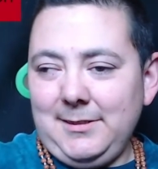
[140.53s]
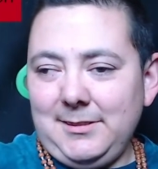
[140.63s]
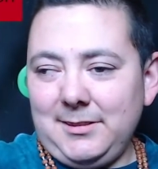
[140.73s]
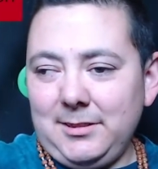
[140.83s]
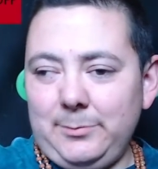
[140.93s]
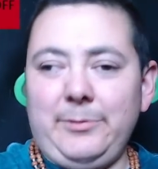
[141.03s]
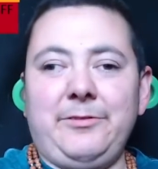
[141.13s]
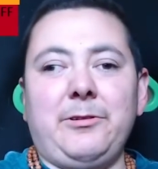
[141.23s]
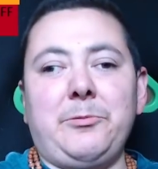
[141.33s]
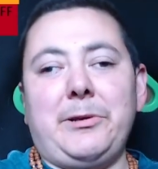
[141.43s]
So
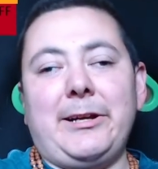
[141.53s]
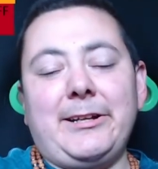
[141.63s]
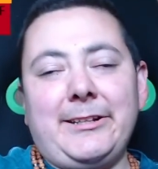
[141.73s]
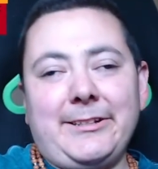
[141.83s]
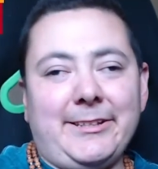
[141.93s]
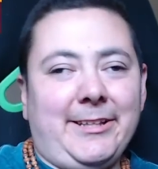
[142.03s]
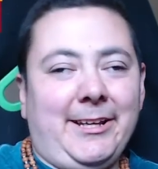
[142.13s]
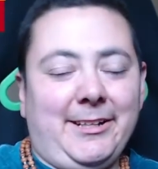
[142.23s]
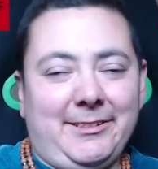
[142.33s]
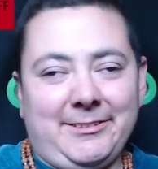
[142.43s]
before we get into
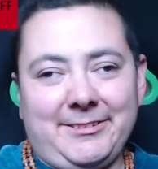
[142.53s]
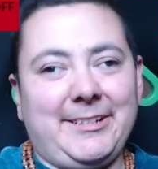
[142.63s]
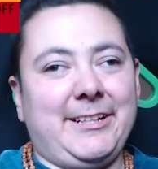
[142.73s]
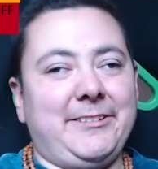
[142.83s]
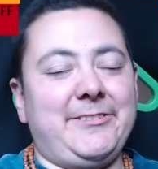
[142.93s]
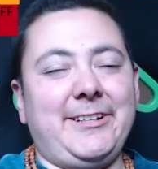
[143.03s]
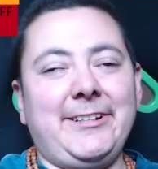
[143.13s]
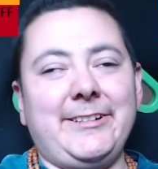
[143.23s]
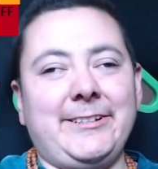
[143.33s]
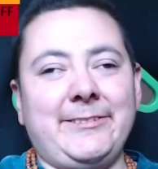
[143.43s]
that, I'll take a
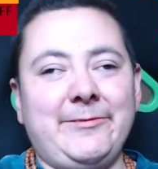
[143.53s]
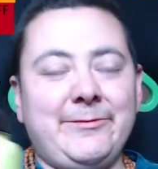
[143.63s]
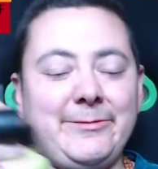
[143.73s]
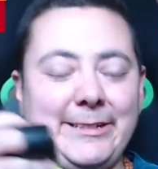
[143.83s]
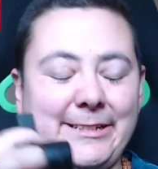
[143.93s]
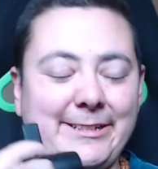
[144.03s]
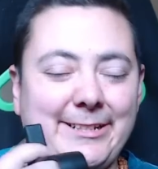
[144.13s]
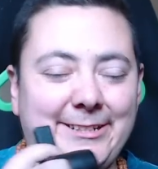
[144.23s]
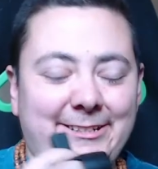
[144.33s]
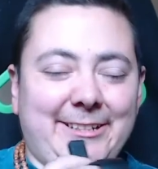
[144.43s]
drink and we can get
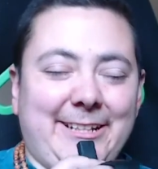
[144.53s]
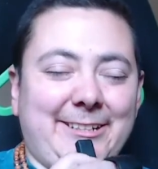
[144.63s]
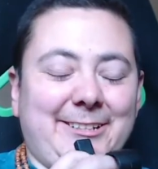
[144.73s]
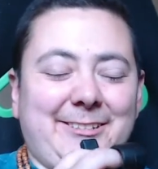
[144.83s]
into that.